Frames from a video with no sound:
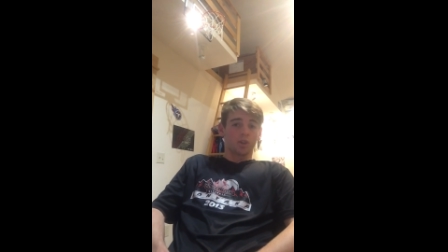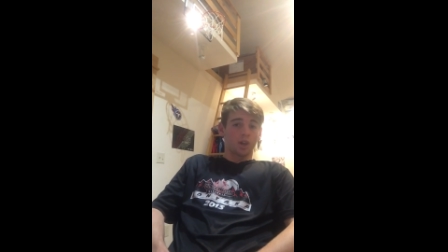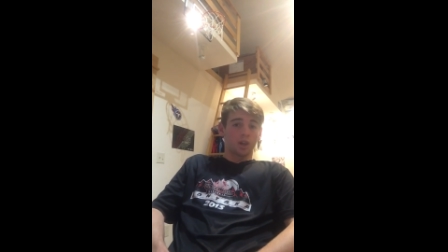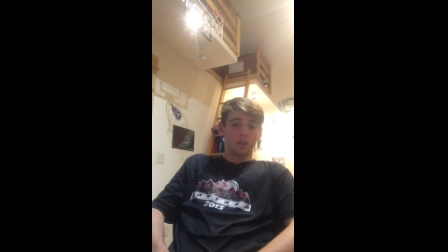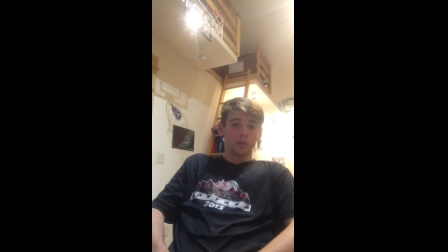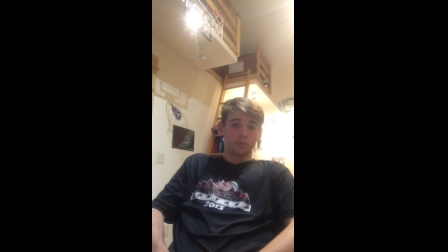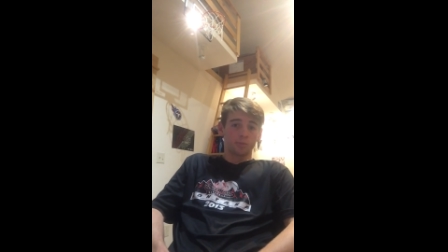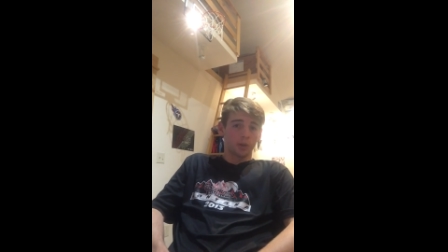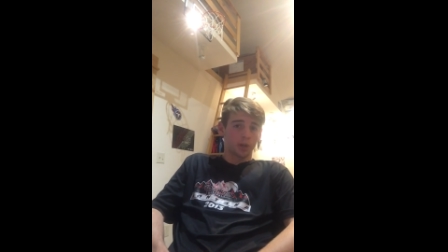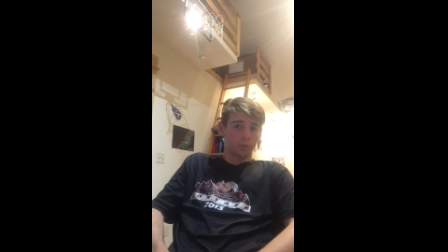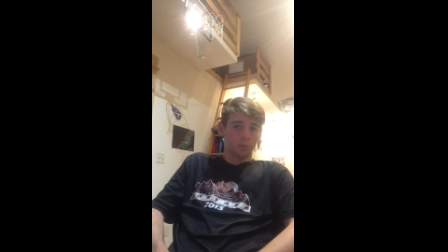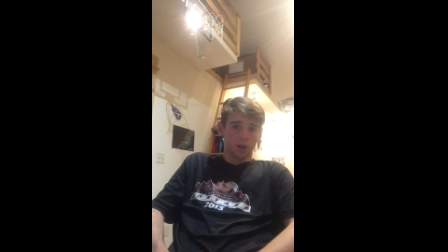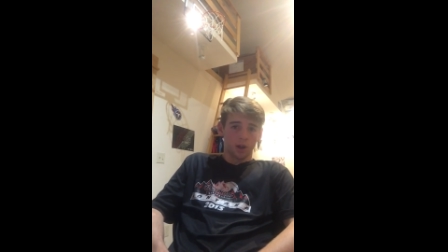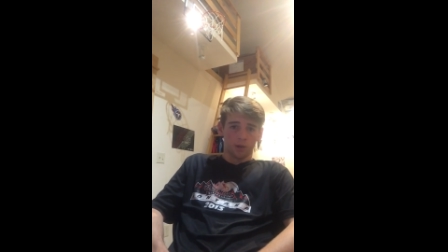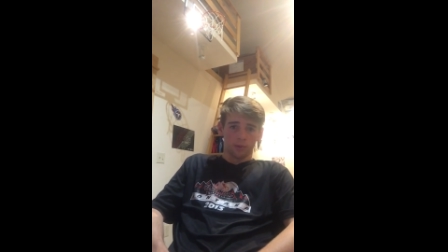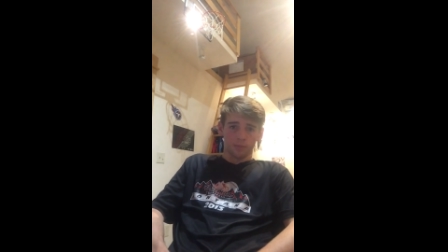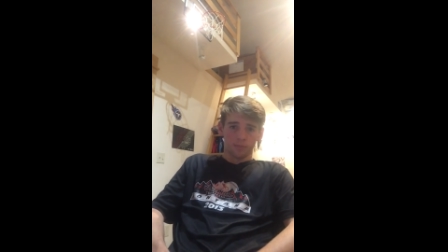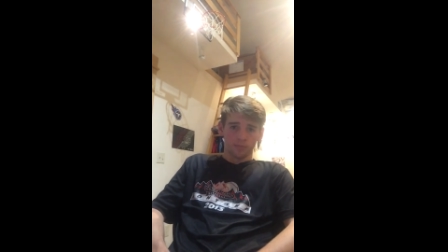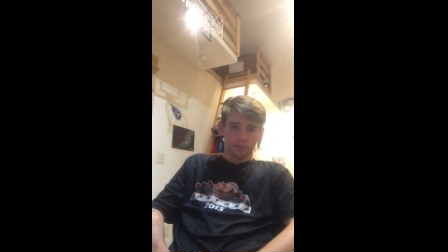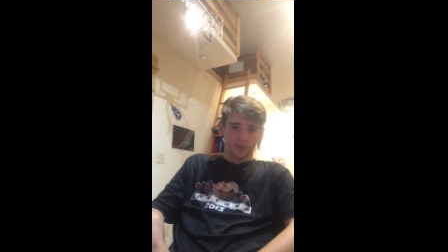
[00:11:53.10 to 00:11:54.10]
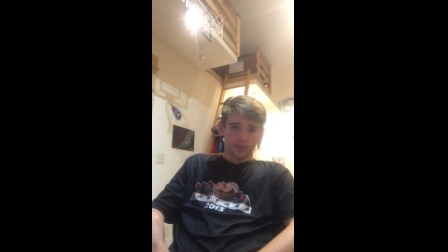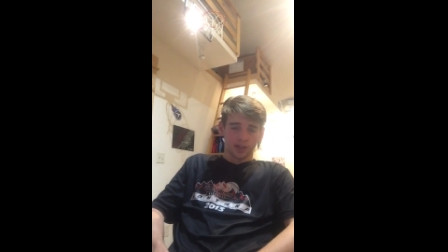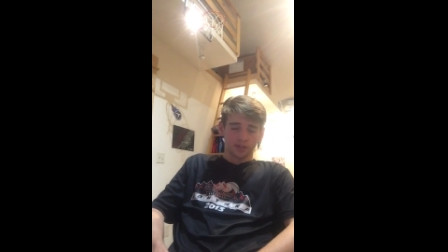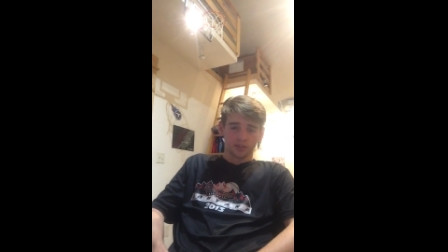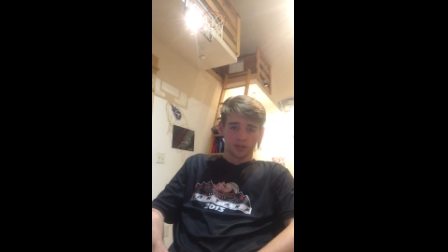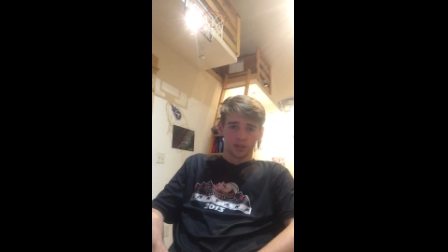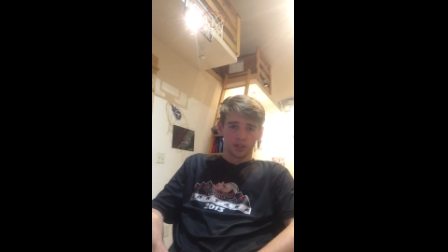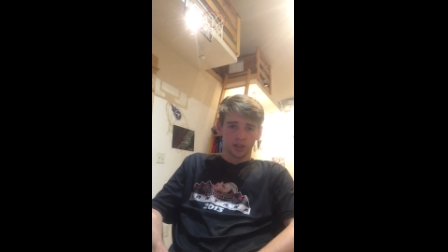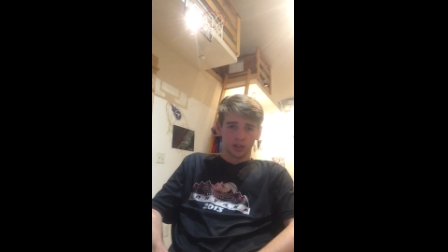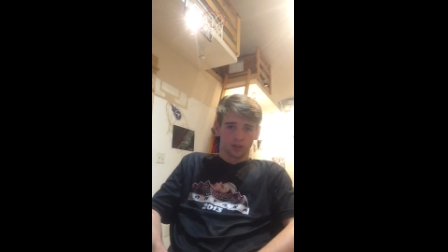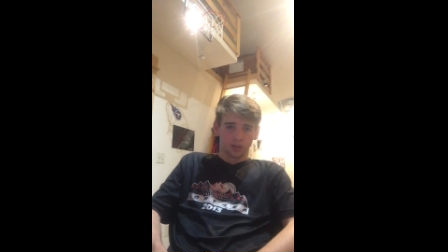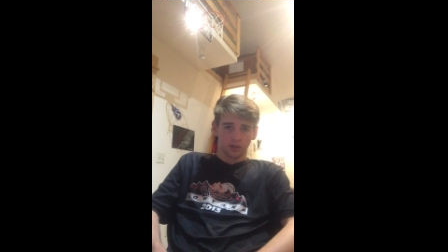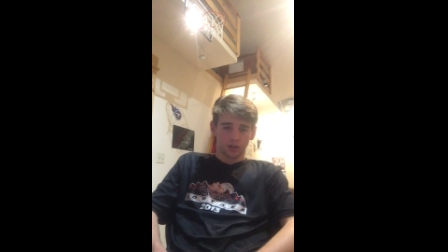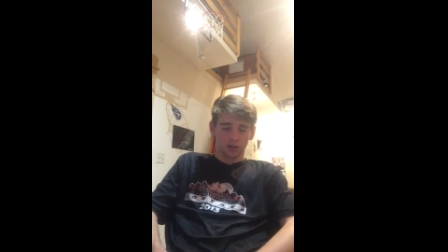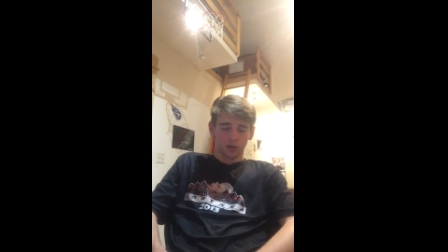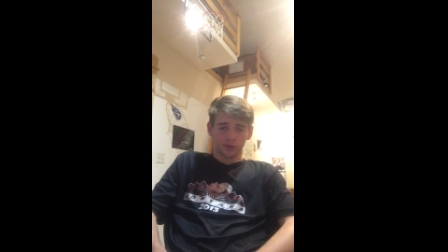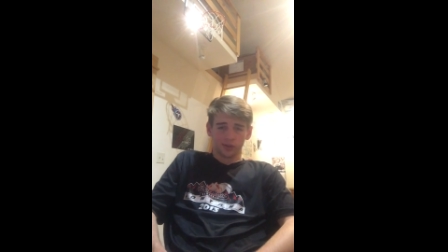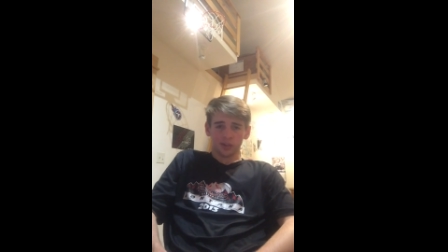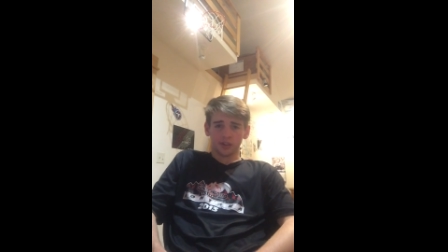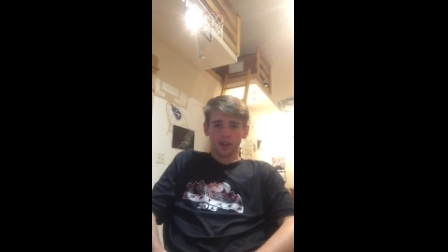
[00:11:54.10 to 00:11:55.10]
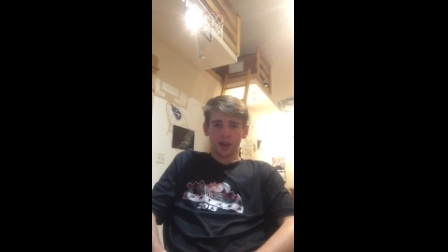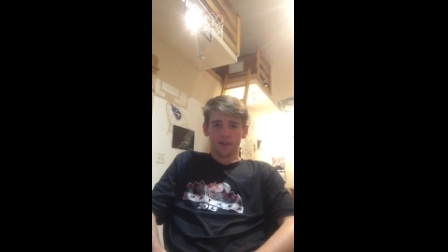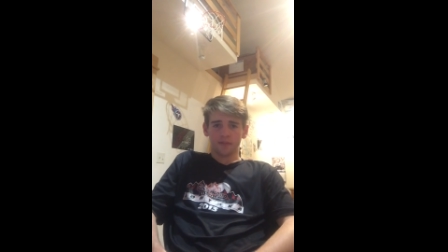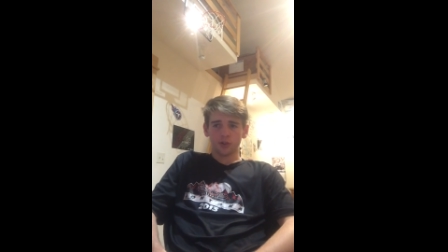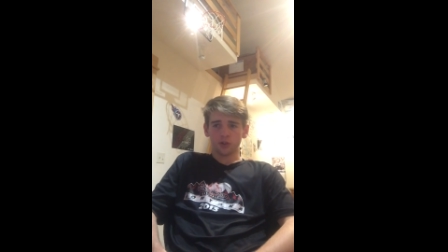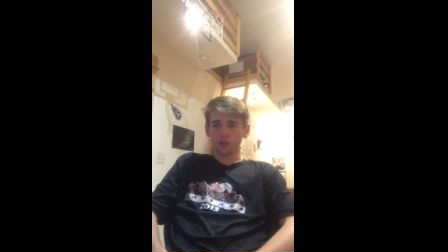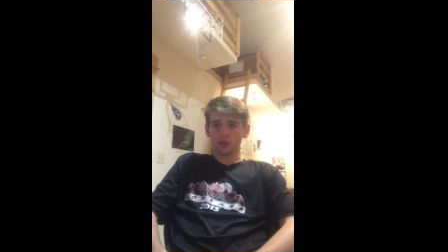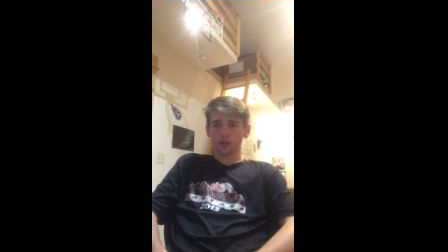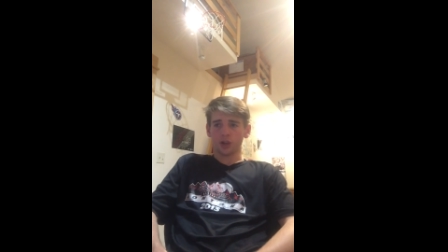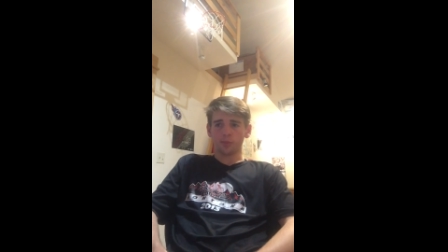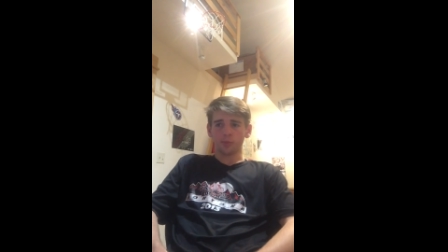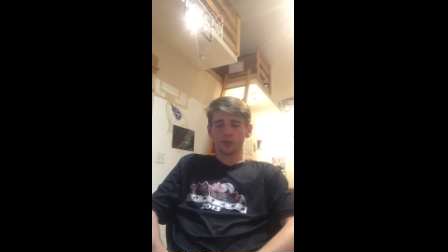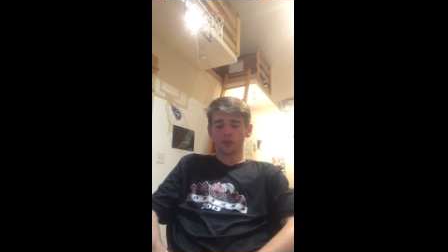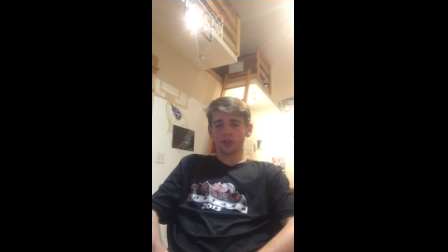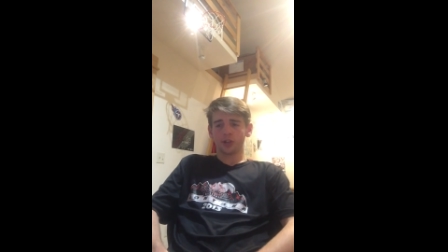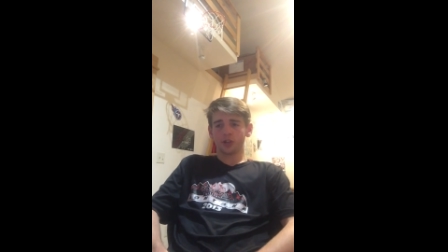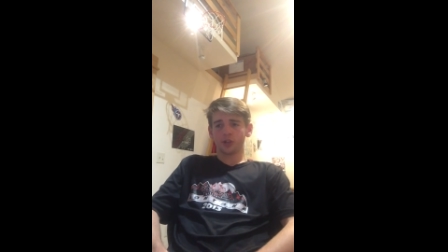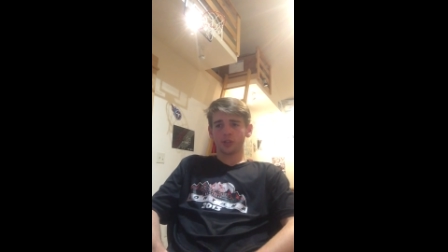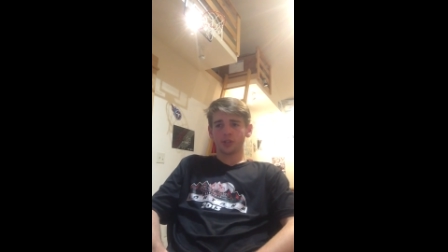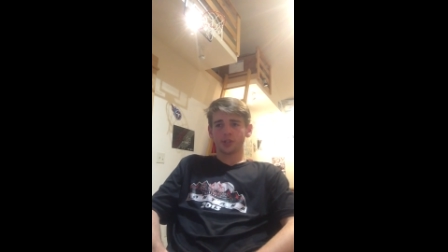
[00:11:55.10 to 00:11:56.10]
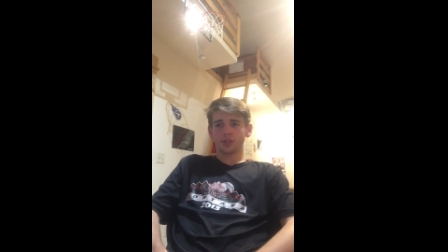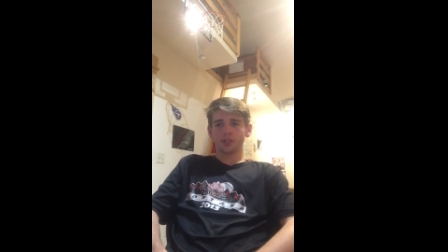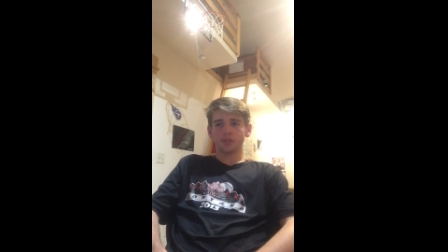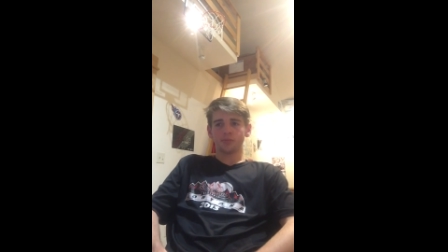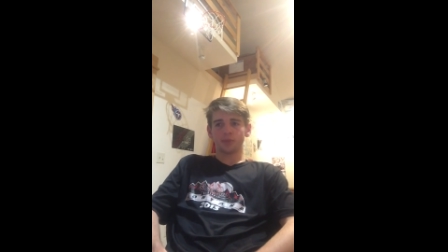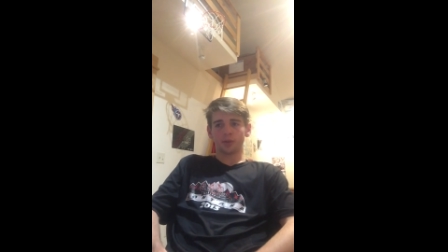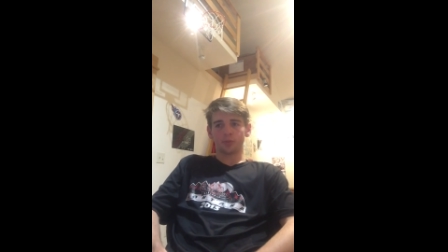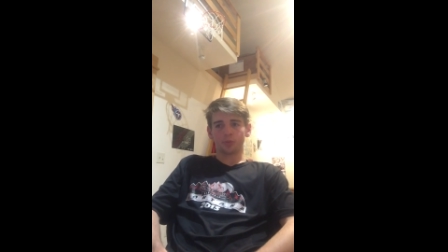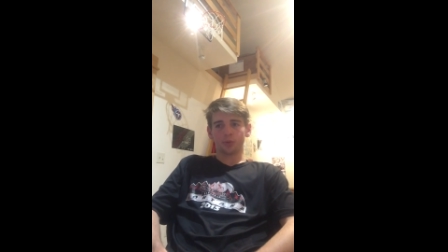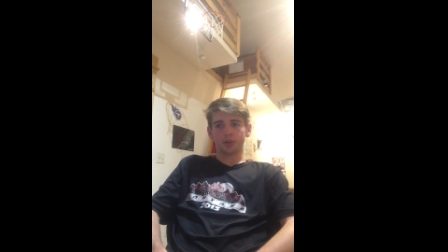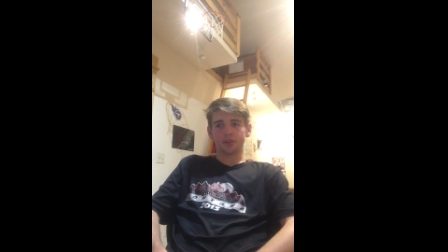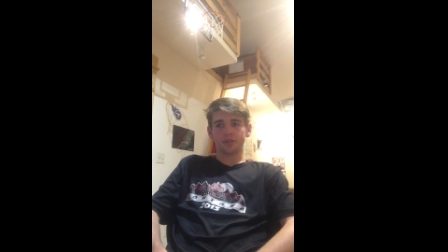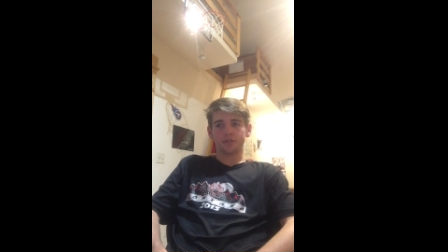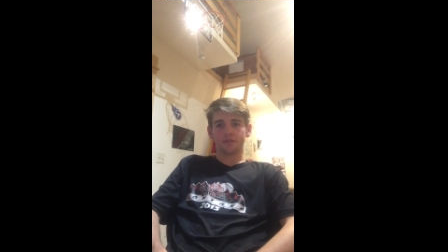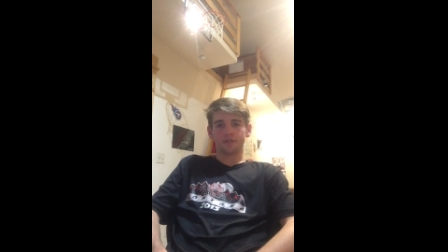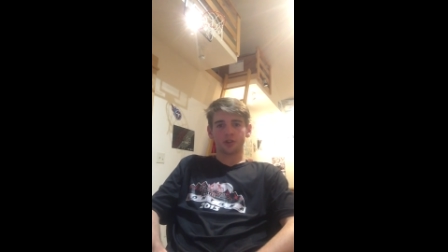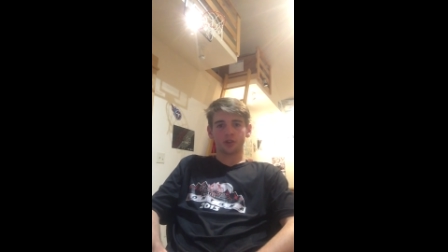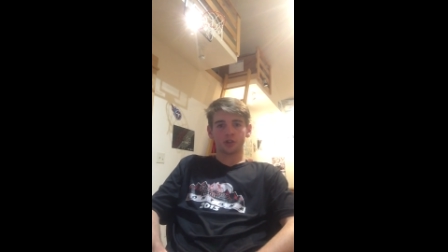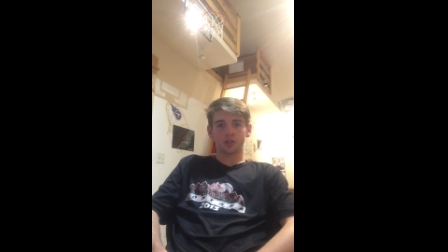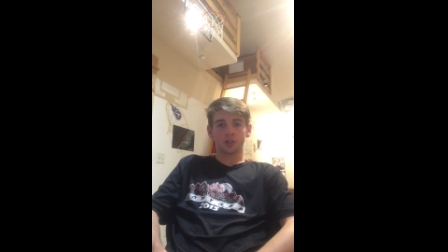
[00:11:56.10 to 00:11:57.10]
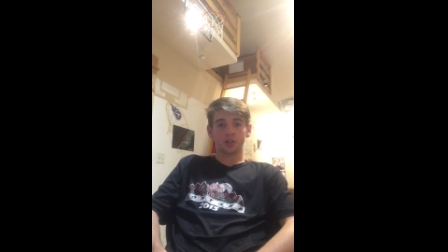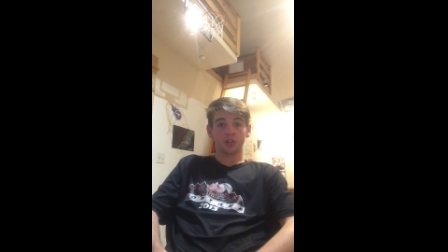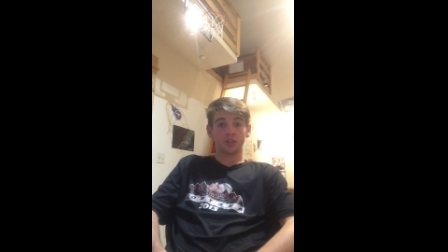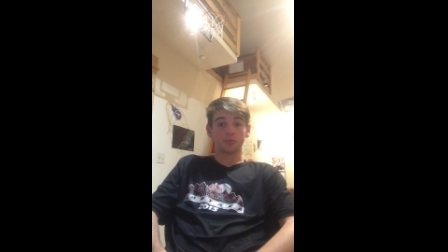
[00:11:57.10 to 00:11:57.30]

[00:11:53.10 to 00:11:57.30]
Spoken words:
He's played well as a King. He's averaged double digits. He's been pretty efficient.